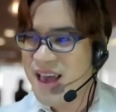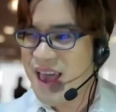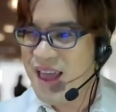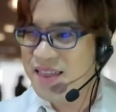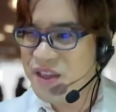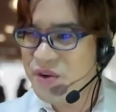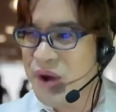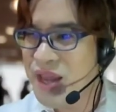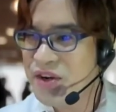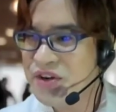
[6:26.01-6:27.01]
And the
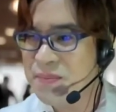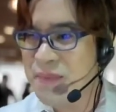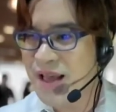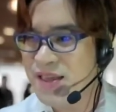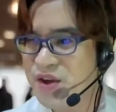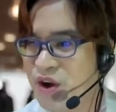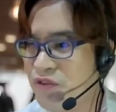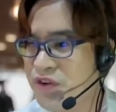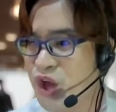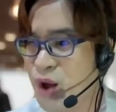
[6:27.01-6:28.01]
greater the mass
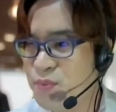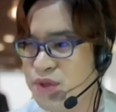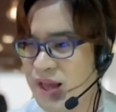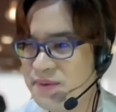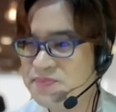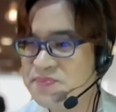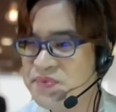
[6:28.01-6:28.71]
of an object,